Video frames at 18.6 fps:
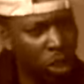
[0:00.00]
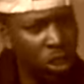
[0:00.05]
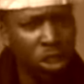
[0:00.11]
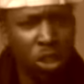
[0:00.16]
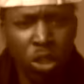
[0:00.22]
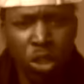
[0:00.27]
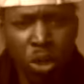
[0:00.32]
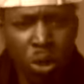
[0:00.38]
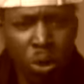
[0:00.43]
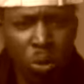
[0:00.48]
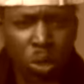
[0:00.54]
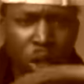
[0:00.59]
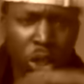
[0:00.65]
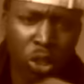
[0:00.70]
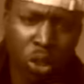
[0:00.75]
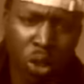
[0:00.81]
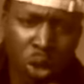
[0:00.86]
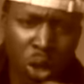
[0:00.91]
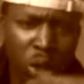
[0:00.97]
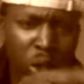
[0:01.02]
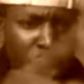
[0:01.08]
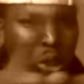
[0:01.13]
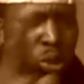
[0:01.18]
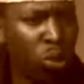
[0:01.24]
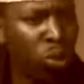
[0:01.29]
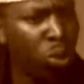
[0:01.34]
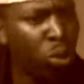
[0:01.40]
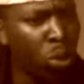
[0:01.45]
Cause you know that you're the
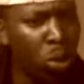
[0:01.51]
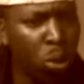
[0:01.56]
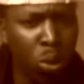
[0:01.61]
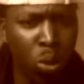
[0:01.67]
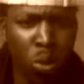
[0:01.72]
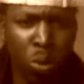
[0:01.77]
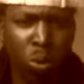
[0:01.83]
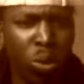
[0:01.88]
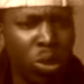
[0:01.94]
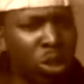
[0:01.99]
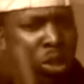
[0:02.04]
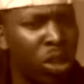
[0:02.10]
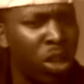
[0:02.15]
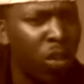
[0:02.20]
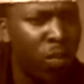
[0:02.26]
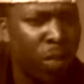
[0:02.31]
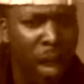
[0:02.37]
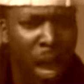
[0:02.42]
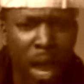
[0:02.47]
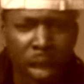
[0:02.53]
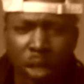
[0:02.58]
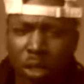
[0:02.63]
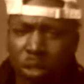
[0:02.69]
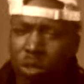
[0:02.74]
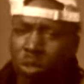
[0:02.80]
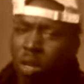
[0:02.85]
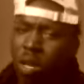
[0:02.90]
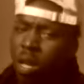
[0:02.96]
truth, Get you're
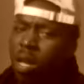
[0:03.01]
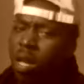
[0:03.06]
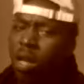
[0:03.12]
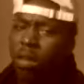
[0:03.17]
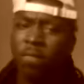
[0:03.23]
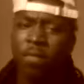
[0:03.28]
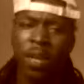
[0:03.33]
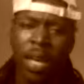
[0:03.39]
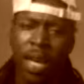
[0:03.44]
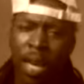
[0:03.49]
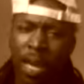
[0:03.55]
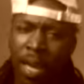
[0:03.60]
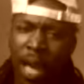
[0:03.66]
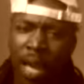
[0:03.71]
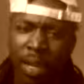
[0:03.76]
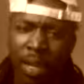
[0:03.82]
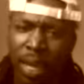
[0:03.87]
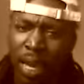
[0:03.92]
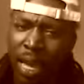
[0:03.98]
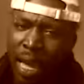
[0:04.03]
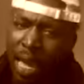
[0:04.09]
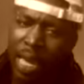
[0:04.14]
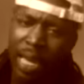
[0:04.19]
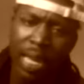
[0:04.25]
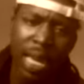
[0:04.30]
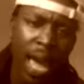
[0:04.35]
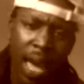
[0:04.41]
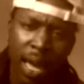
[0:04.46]
extra fine,
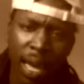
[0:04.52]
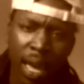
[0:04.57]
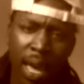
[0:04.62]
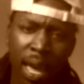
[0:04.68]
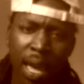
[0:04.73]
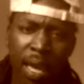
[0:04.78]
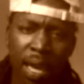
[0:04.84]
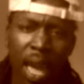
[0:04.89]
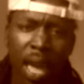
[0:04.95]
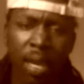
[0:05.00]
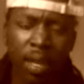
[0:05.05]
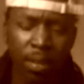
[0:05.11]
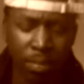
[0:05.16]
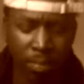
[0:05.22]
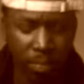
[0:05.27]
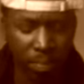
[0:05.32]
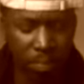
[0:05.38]
yeah.